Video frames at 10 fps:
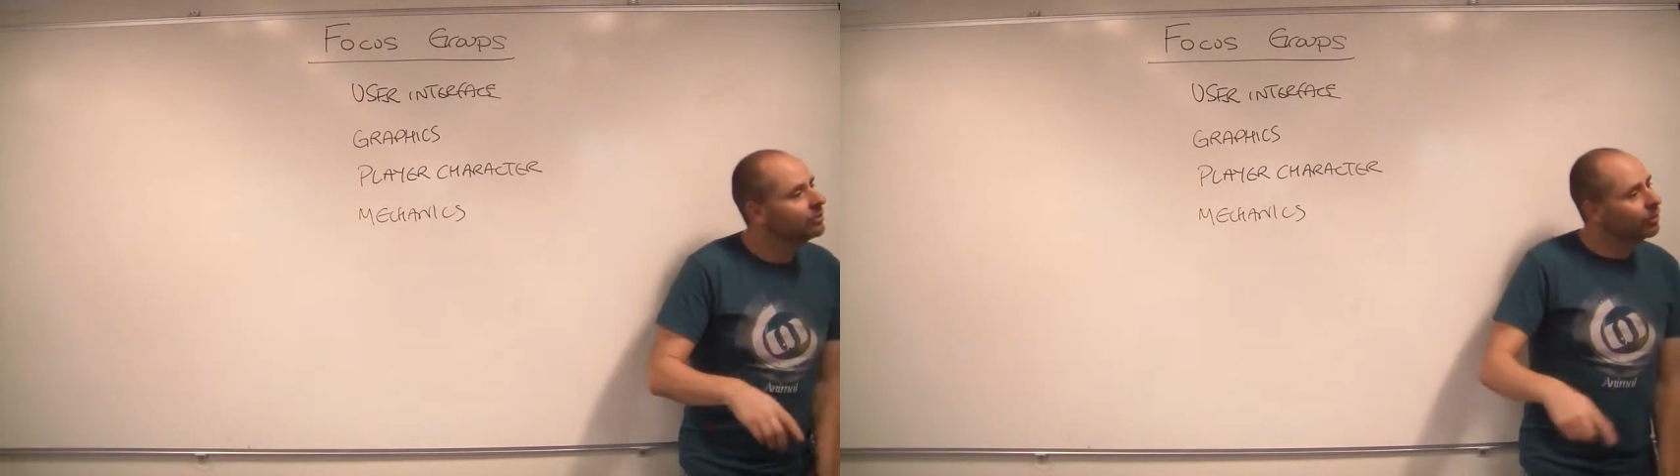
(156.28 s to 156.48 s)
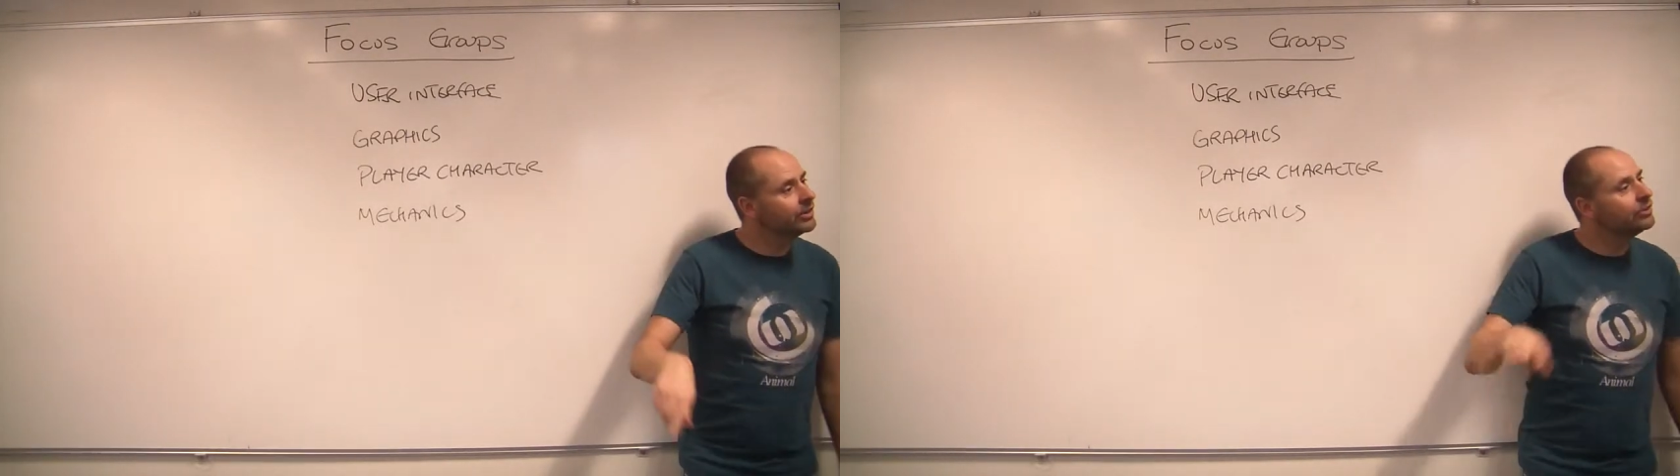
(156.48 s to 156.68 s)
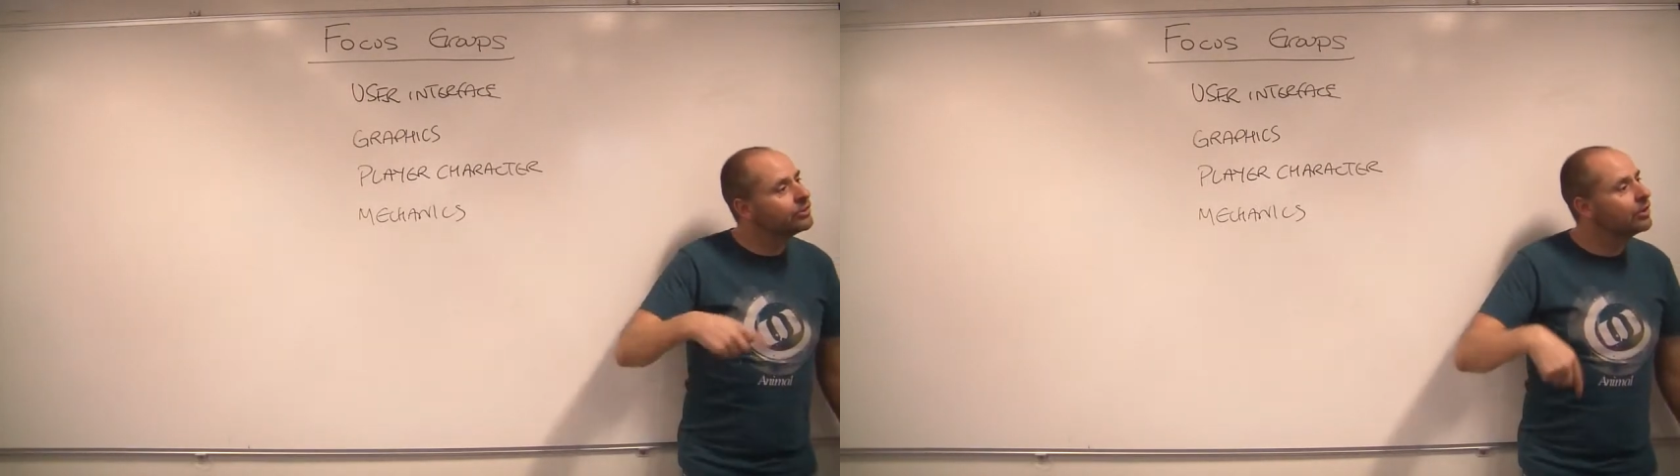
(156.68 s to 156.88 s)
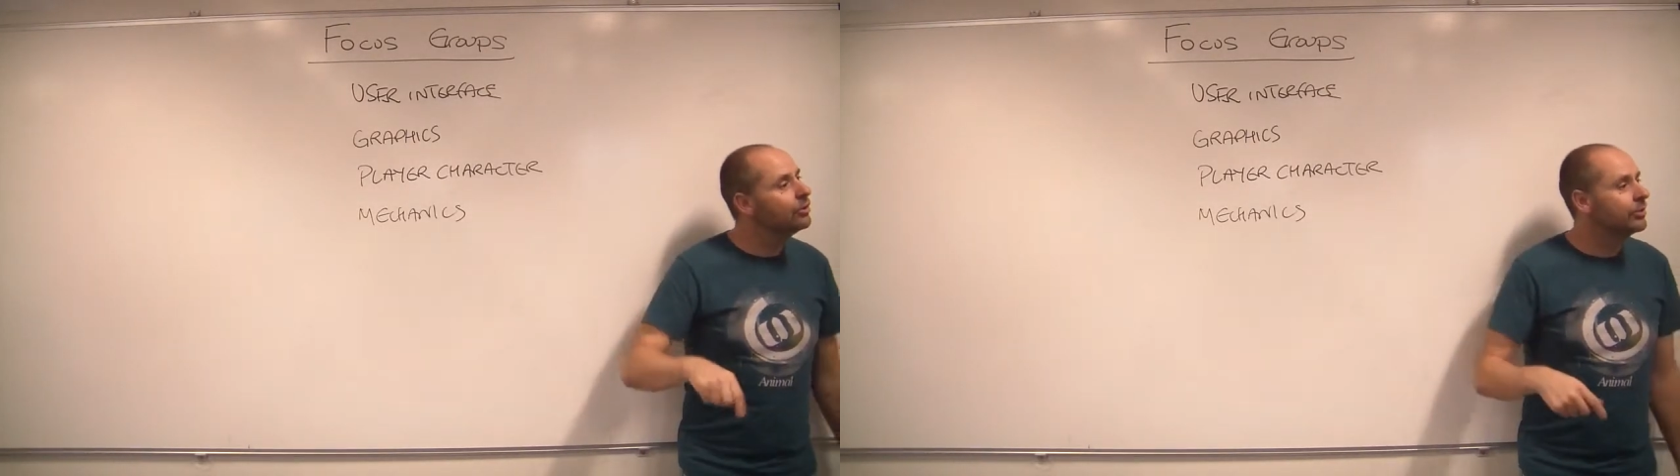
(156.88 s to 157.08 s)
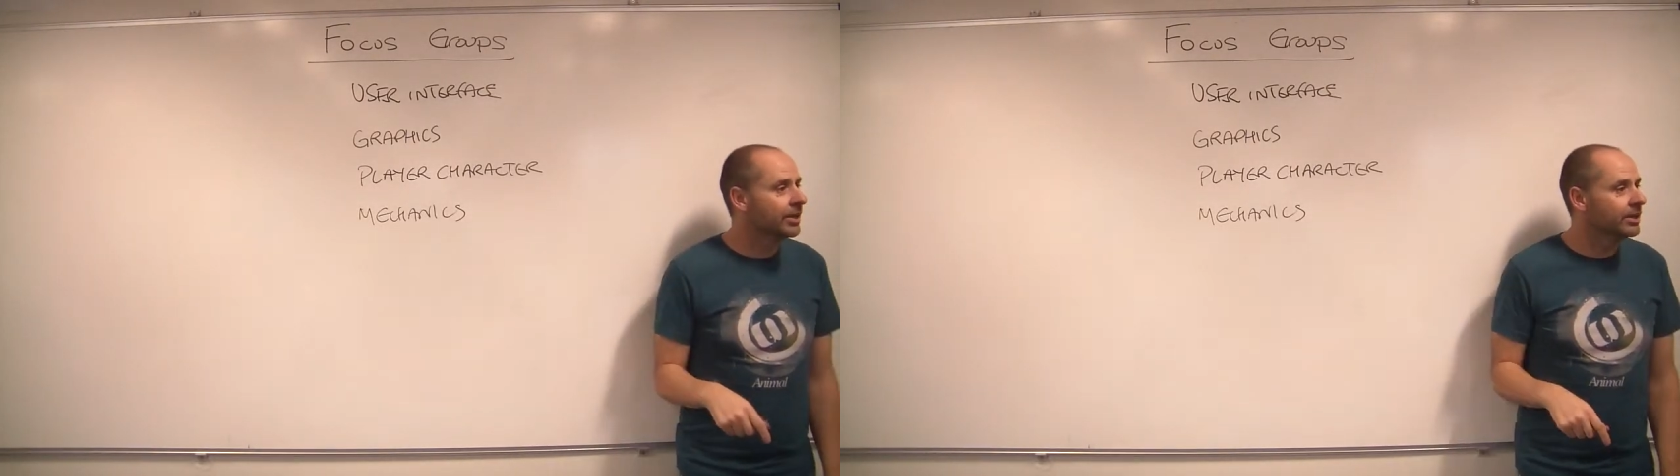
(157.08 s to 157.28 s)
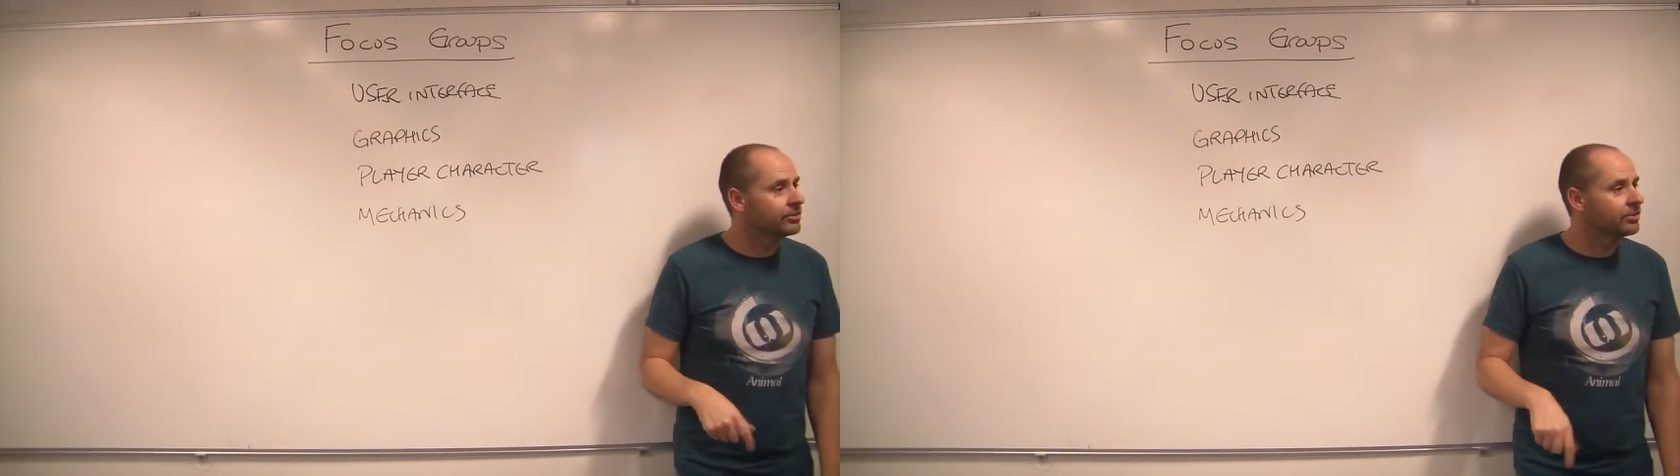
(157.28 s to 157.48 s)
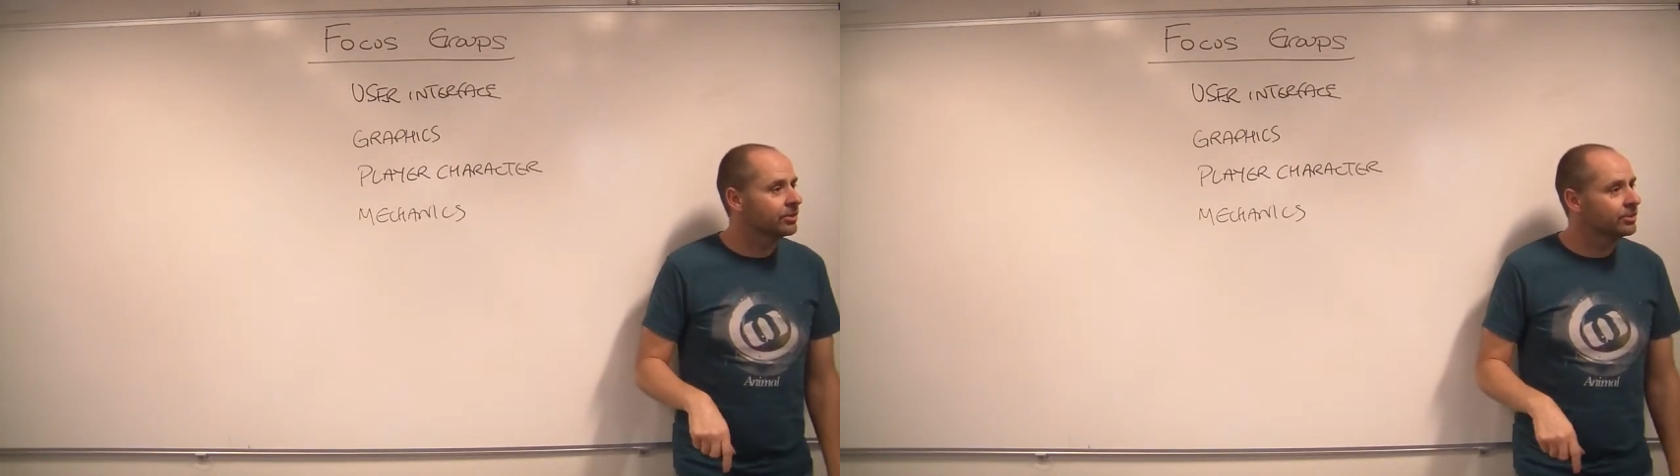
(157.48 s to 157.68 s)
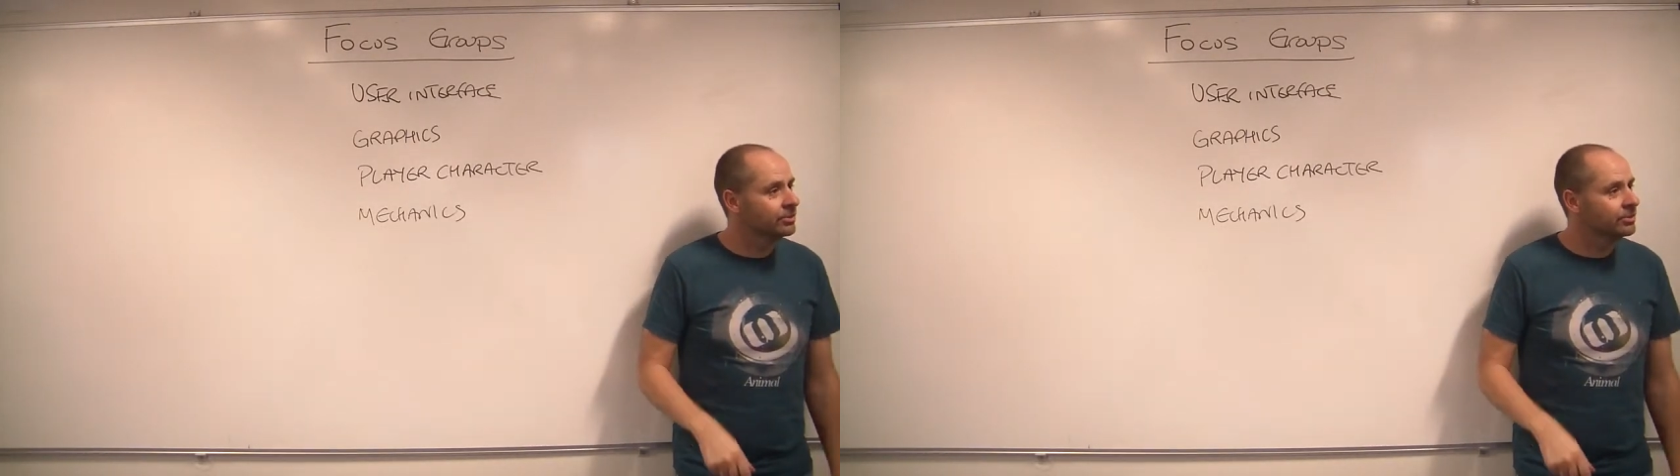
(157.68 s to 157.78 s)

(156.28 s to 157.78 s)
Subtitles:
when you do this,